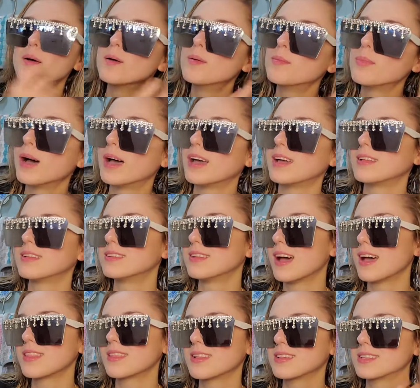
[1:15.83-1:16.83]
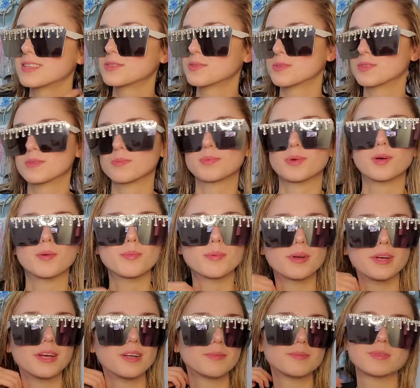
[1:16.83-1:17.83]
But I thought this was
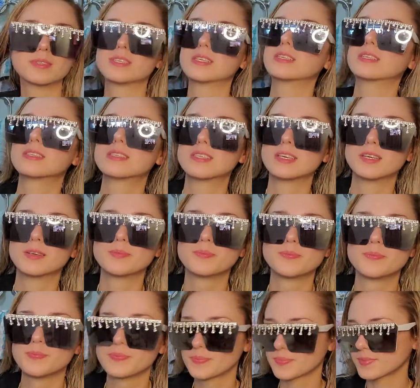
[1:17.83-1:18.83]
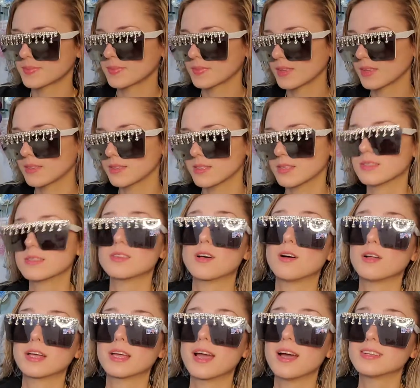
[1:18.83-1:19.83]
appropriate since that's
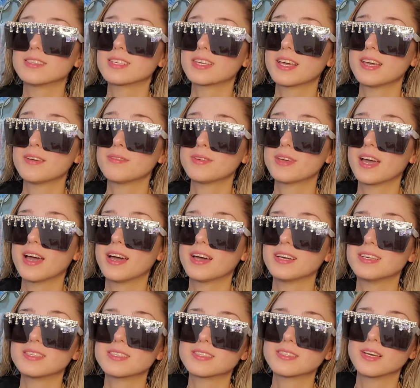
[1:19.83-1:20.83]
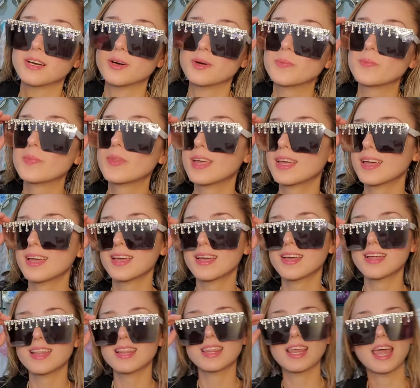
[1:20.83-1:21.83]
all I got to give you guys. So
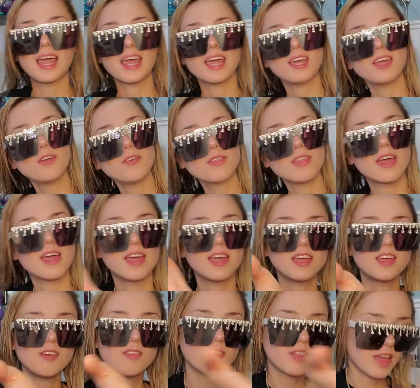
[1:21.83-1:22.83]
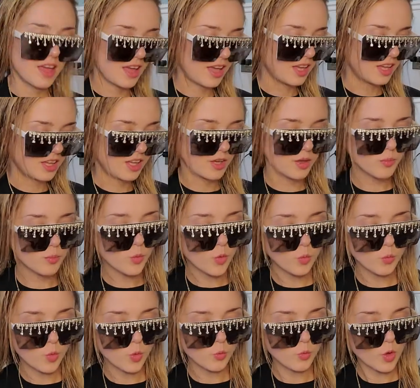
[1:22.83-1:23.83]
thank you, thank you, thank you.
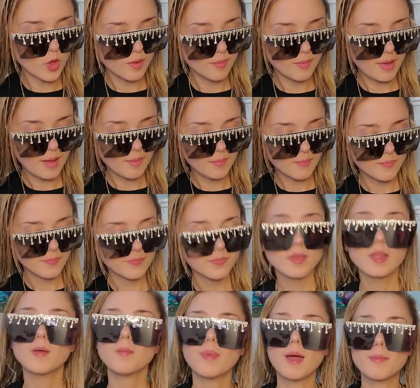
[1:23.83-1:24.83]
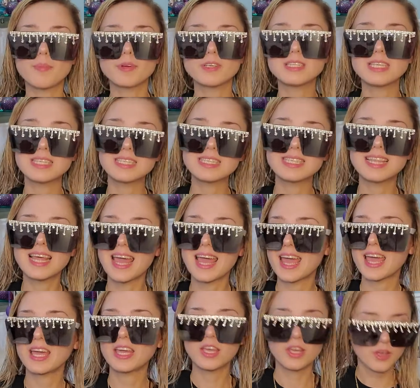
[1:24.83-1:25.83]
Pepper says
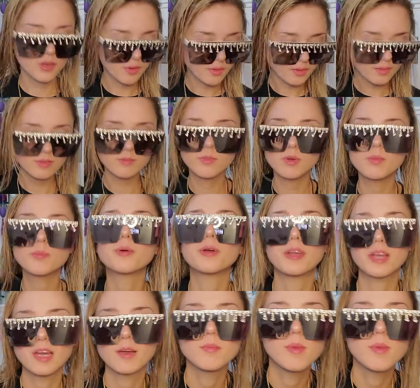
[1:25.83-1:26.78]
thank you. We'll bring him